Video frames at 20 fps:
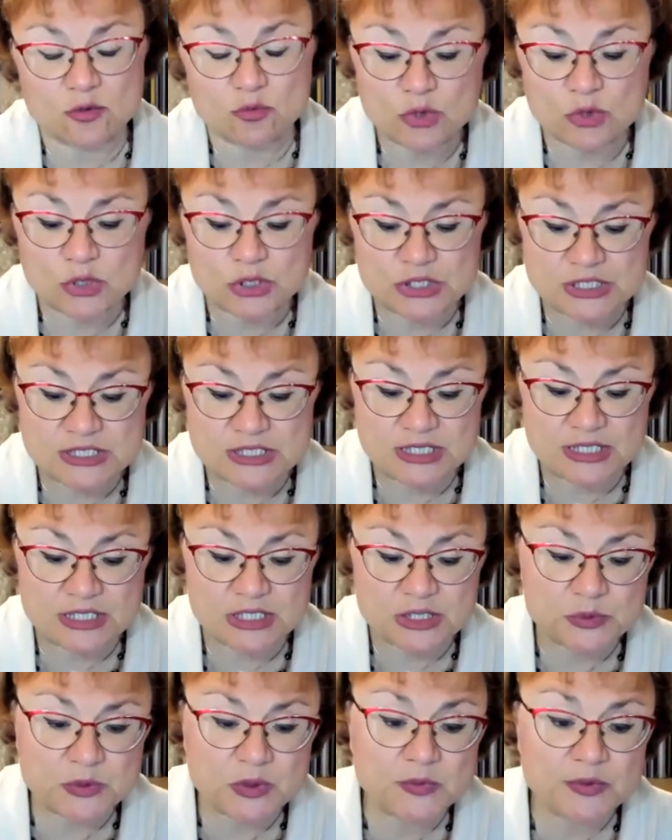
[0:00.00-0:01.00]
was
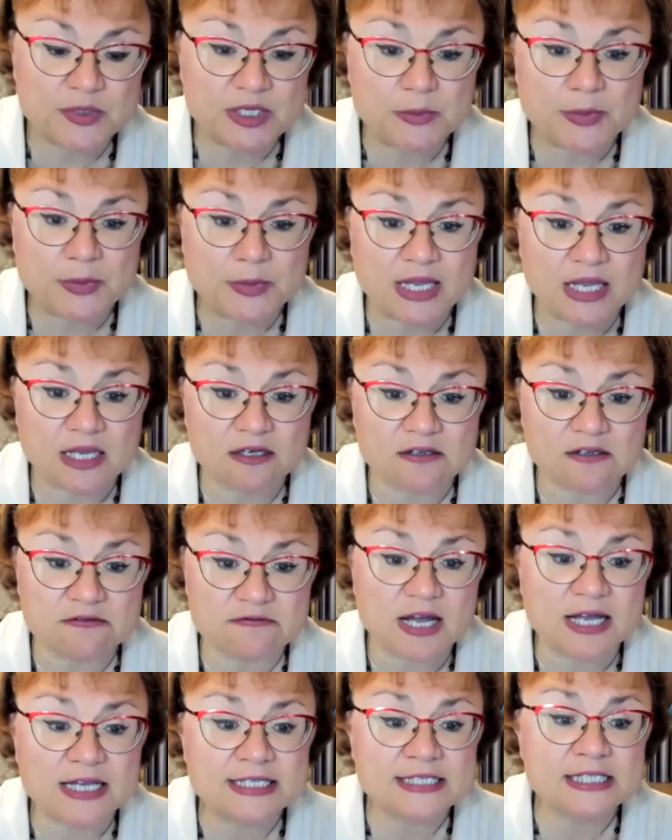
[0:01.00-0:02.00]
that we will be
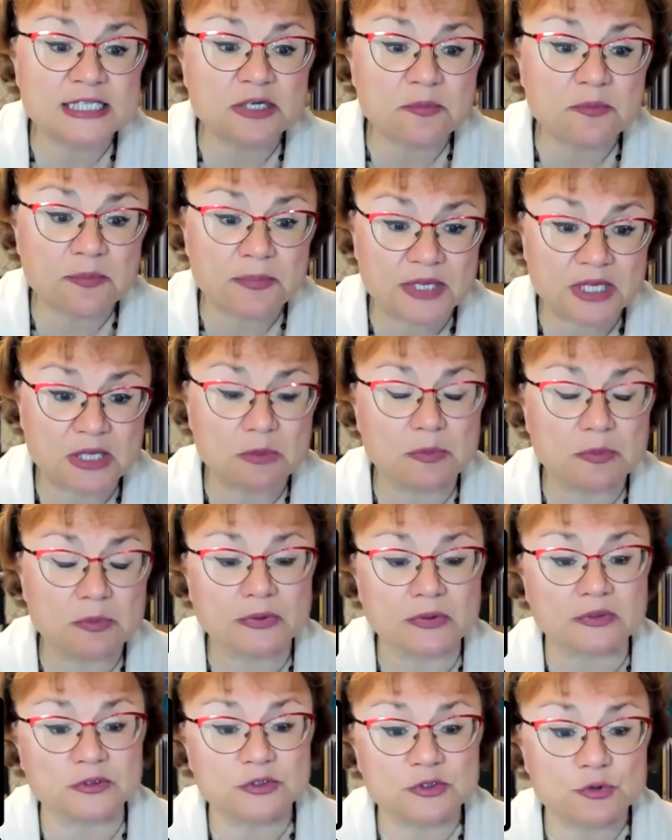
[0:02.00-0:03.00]
inviting
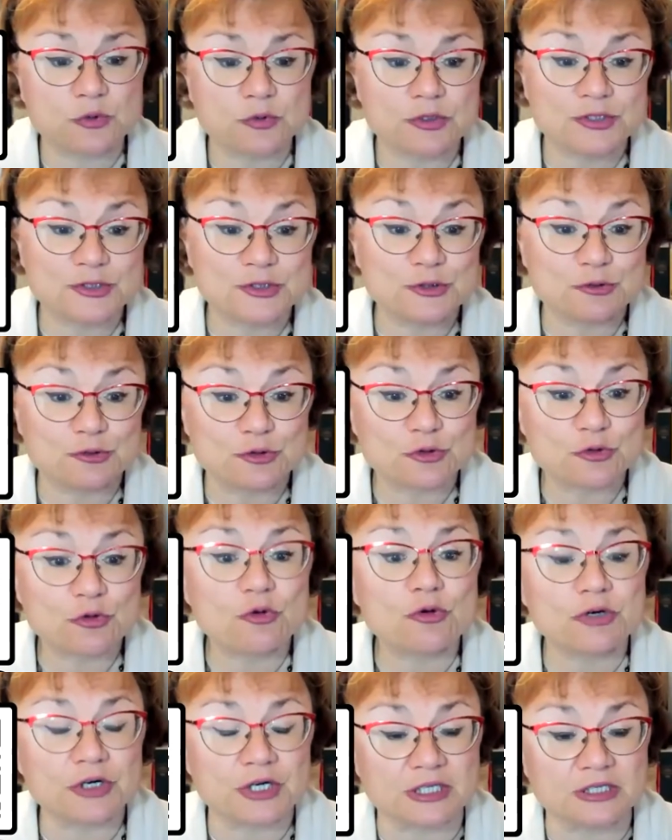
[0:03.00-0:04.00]
people to the
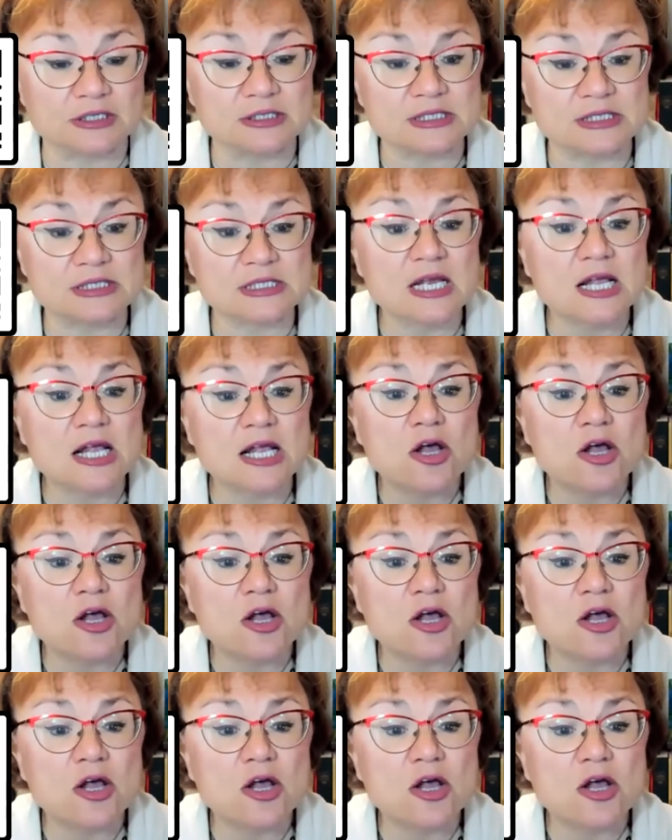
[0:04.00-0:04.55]
tutorials